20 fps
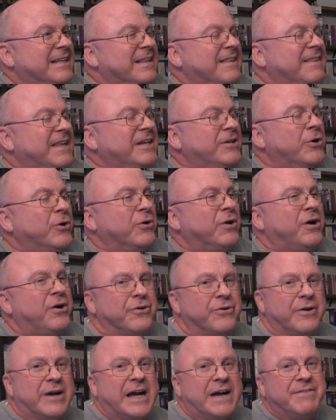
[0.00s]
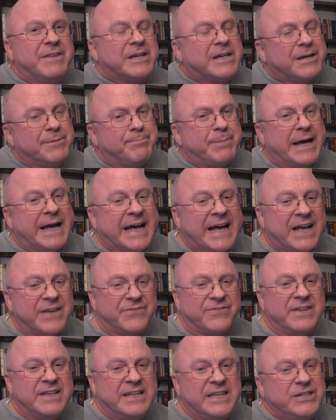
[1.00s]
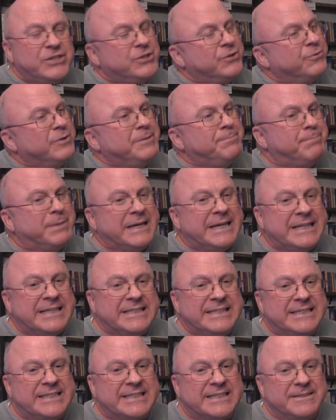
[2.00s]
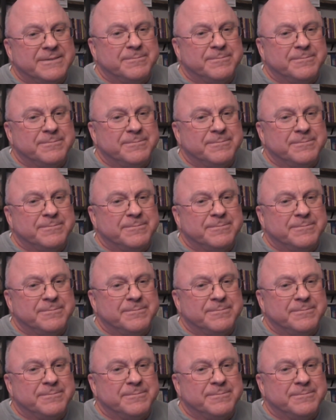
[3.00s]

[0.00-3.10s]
They no longer have the capacity to repent.